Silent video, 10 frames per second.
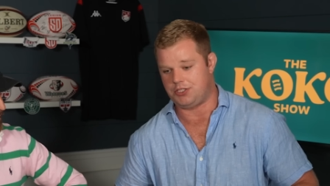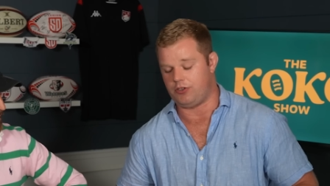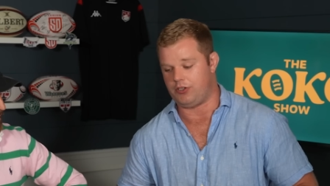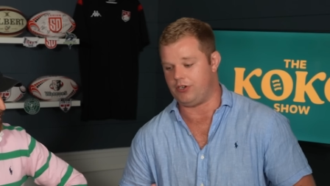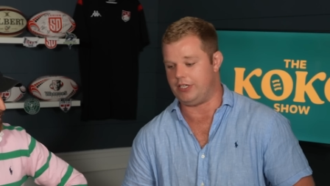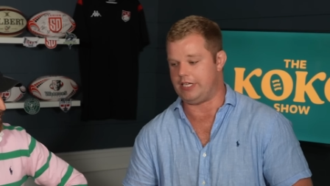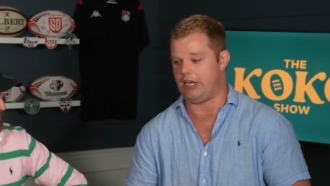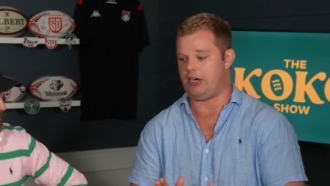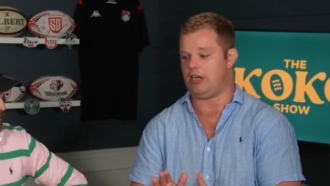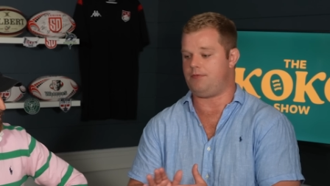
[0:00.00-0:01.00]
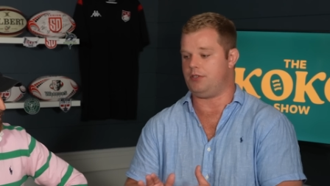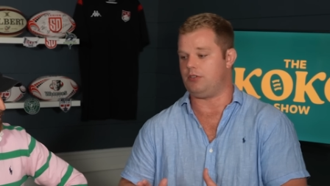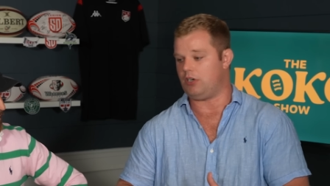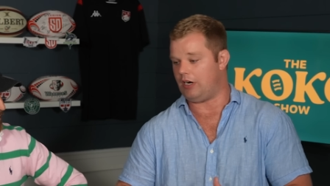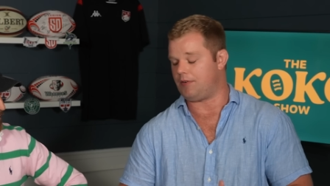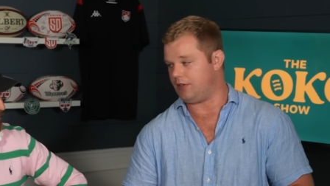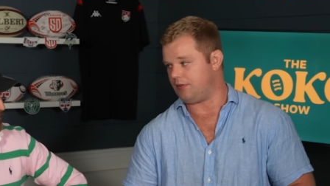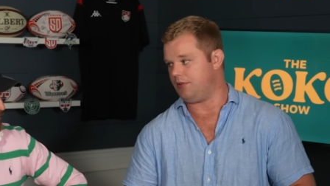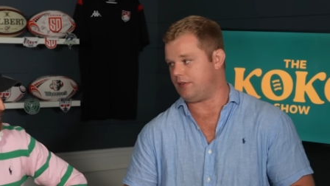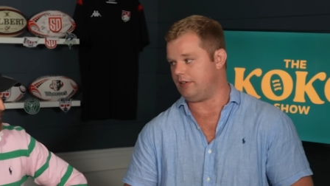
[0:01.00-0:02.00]
shoulder's going down and I feel, oh, I've got
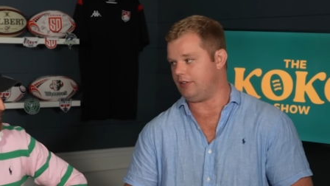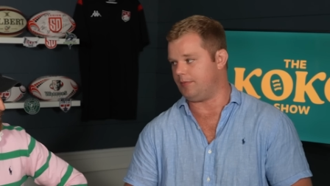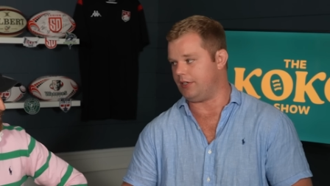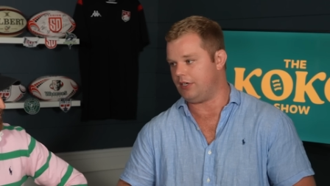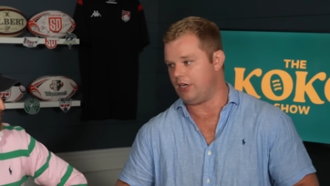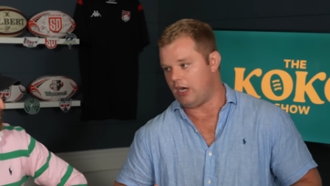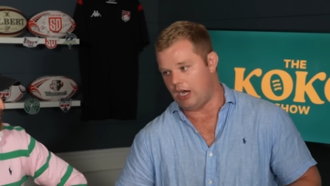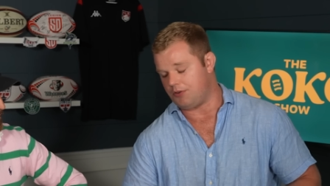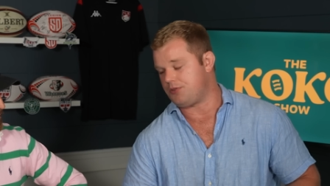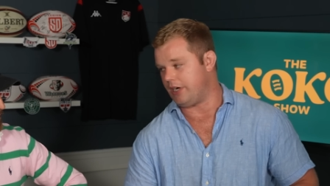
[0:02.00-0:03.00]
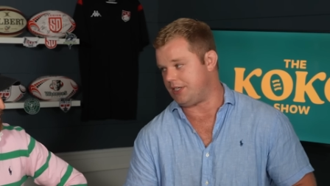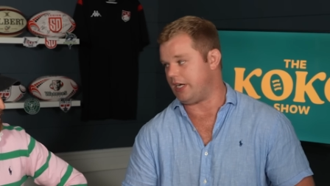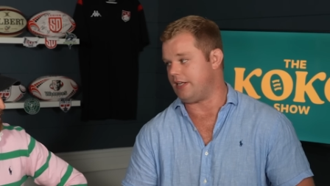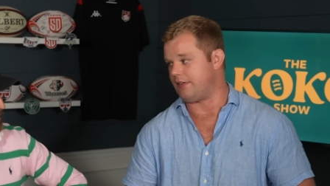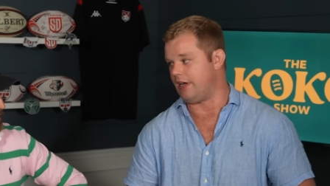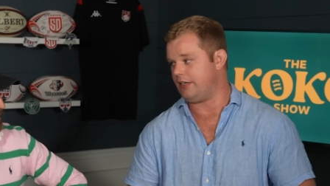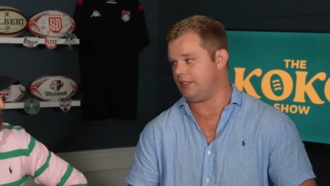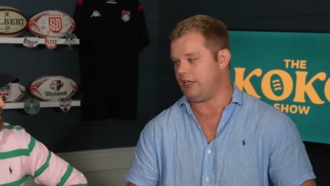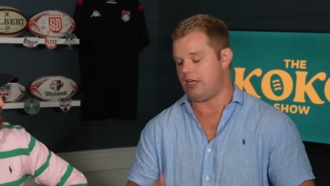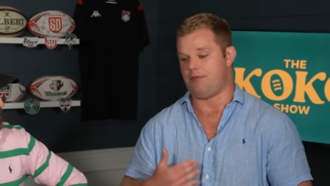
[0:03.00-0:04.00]
this loose head a little bit, I'll try chase that.
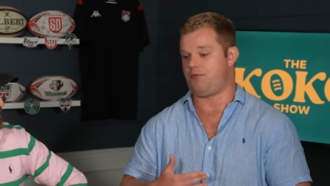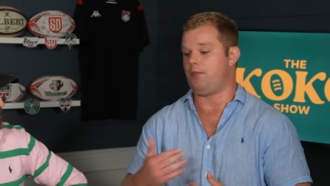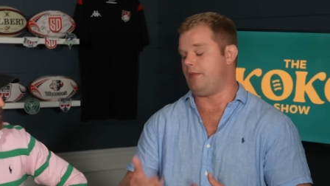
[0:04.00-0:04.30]
And from